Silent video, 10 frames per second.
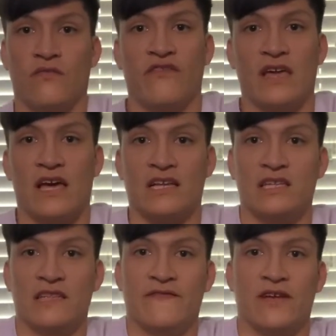
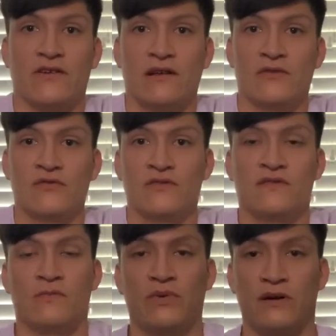Actually very
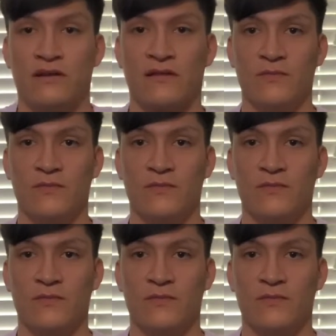loose, but the